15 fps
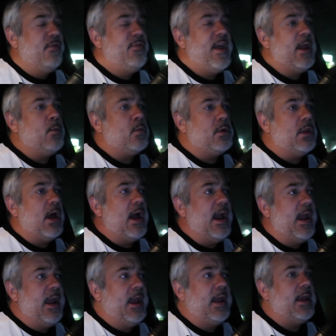they were
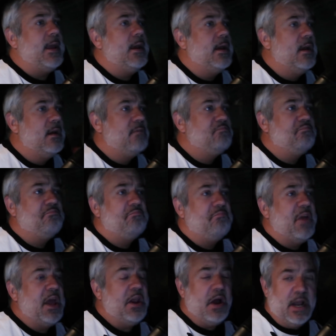like
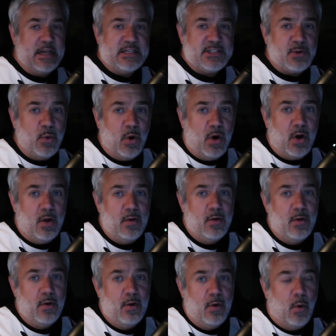in high school
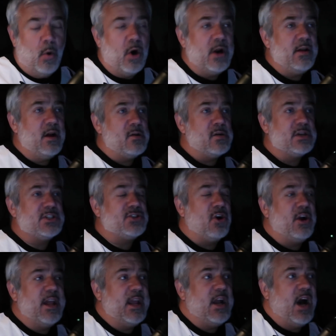or, or
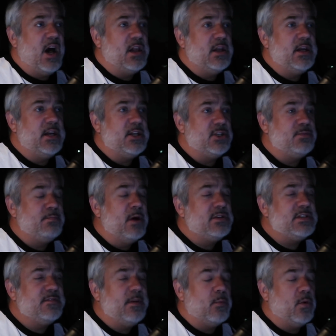starting college.
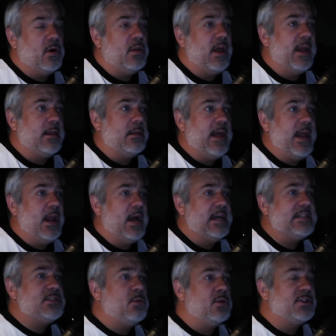Most of them were like late
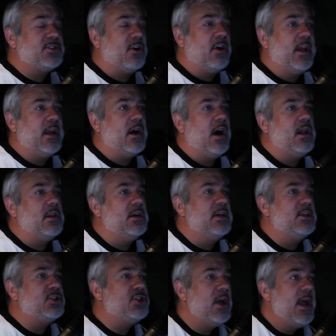high school, starting
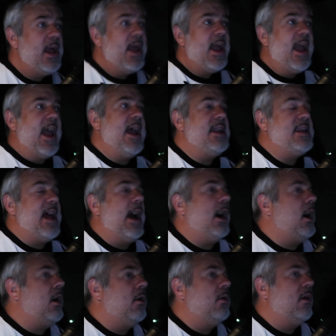college. And
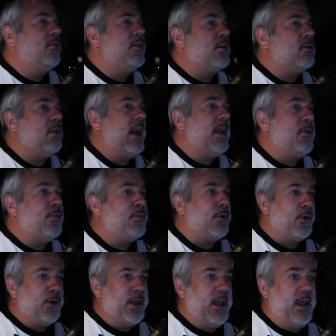now they're like
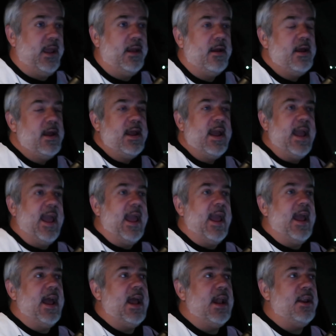30
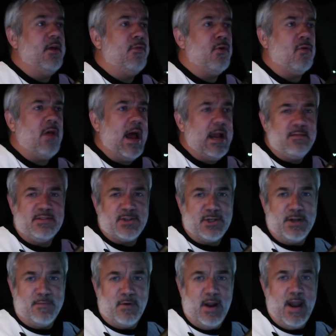and their lives are
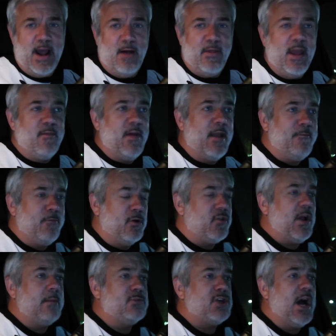different now. They have like full
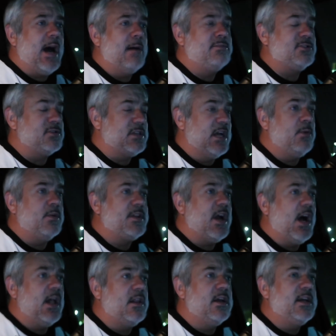time jobs, they're done with
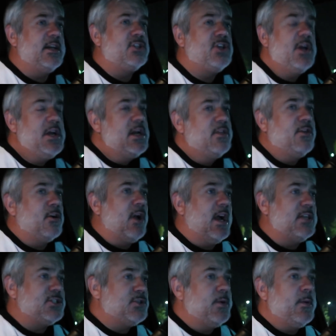college, they're
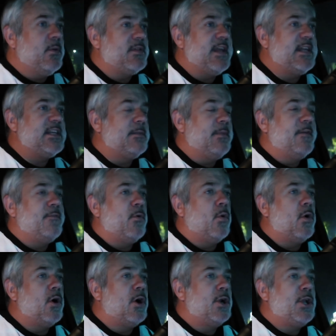not doing what they did
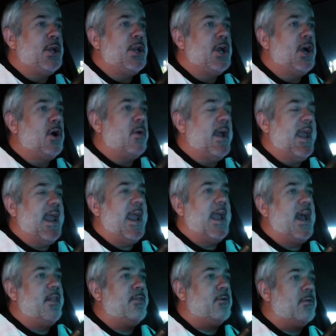before, you know,
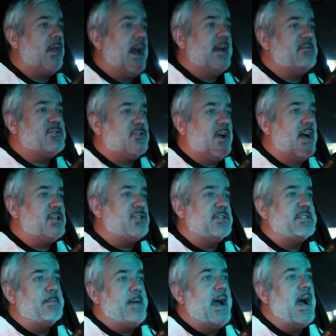and their lives are not
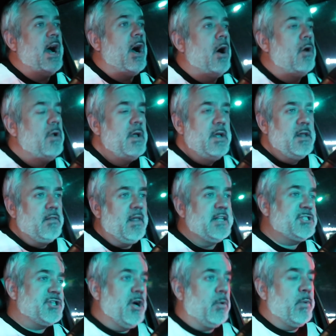just about,
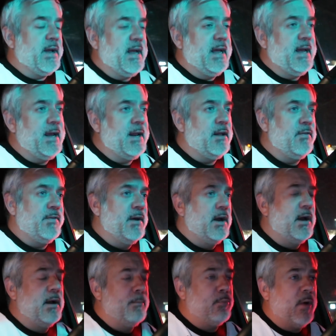let's go read
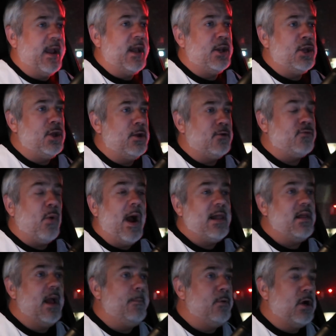the brand new
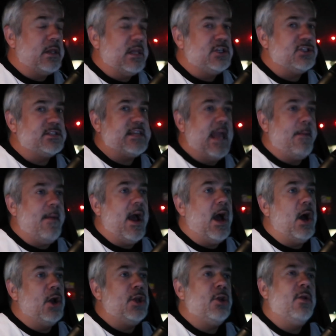Twilight book that just came
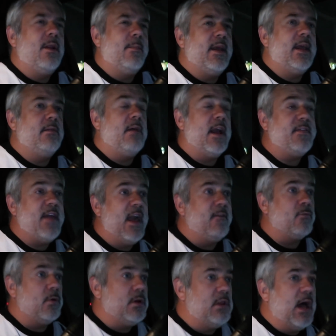out. You know what I mean? Like they
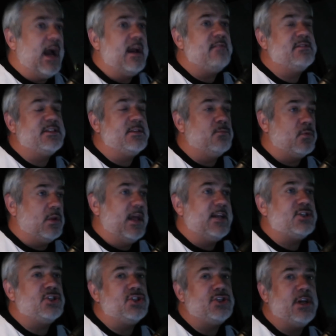have real lives and
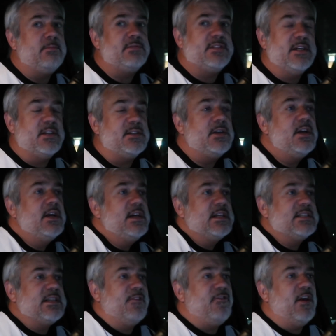relationships
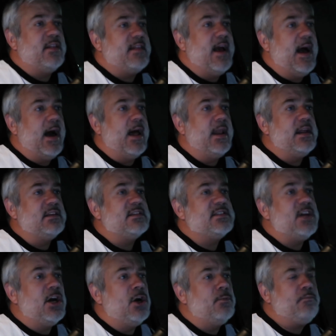and stuff like that. And
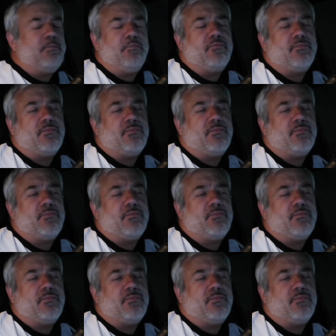so